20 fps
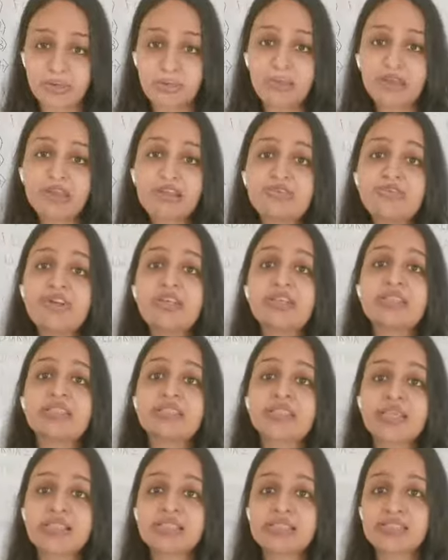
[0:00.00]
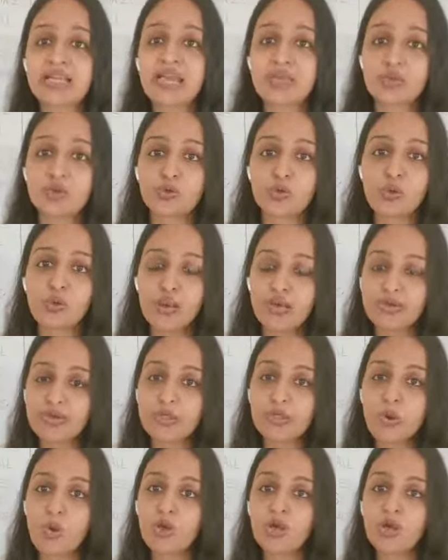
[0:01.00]
The benefit is this, that when
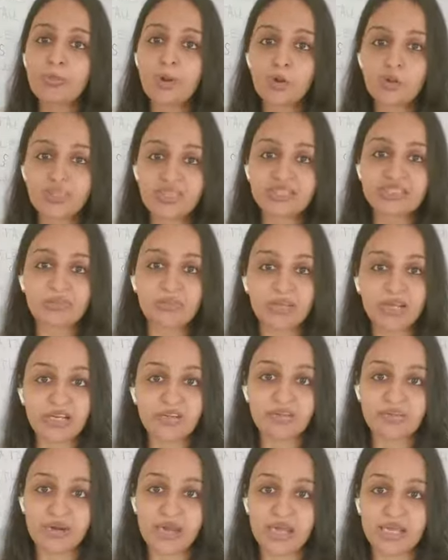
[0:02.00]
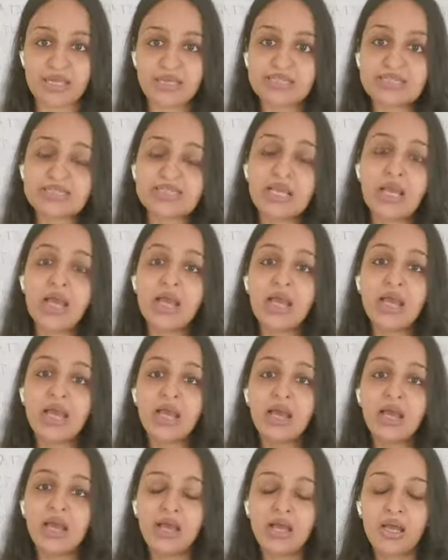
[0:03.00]
we talk about these millet rice,
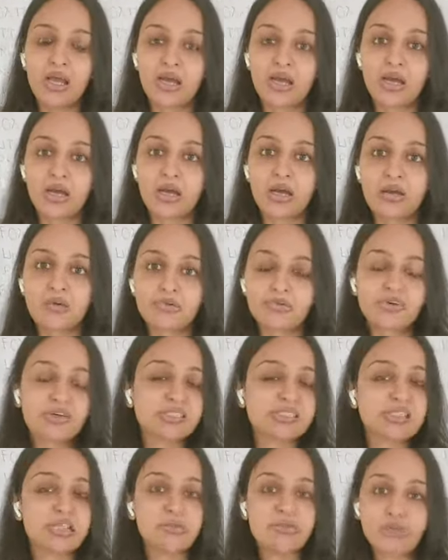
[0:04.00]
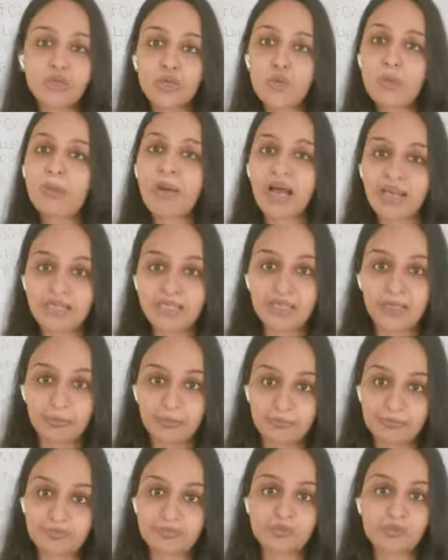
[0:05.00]
firstly when you buy
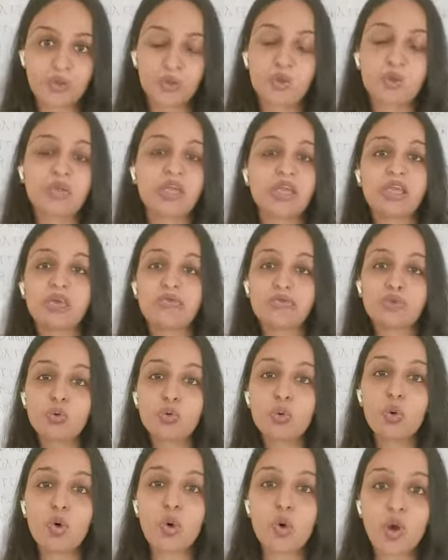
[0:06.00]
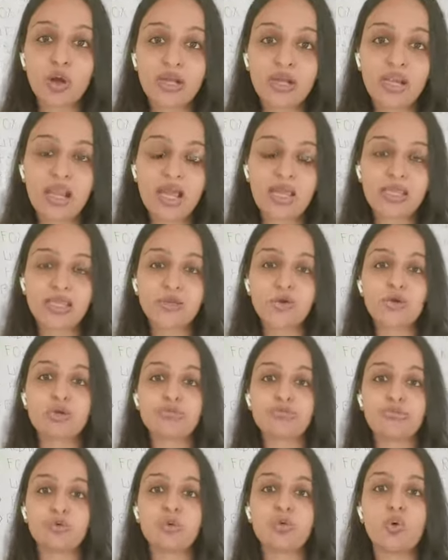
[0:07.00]
them, okay, if you go online or
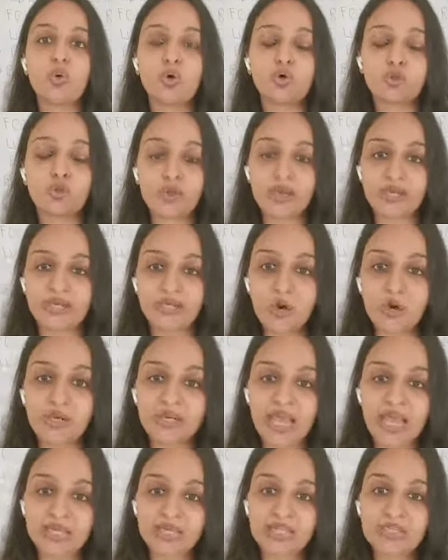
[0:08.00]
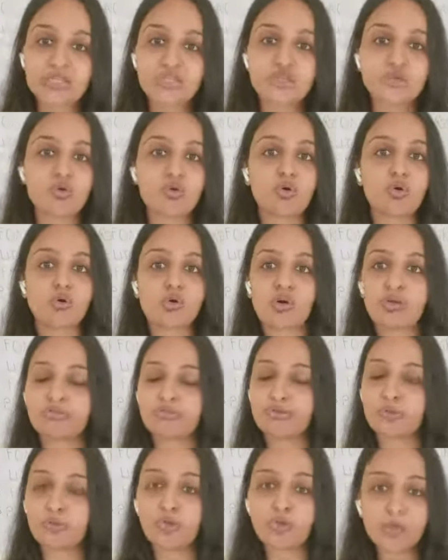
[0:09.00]
if you go to any organic store or
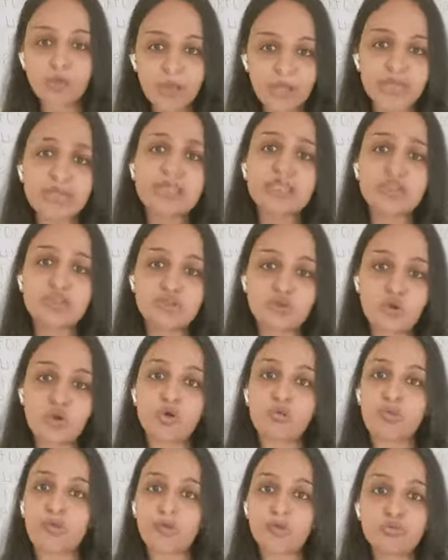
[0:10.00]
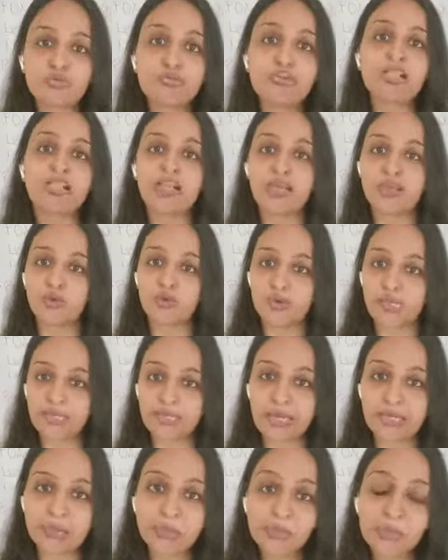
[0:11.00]
if you go to any store where you feel that you can
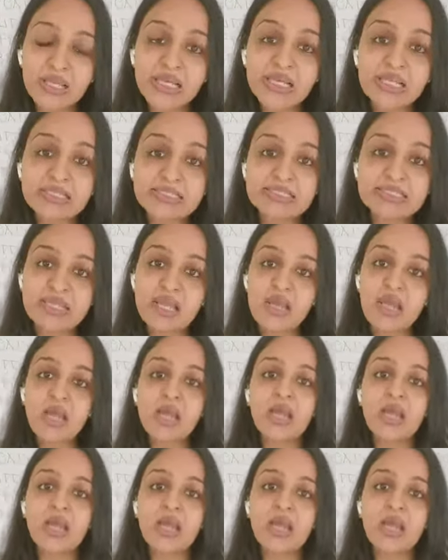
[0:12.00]
get millets,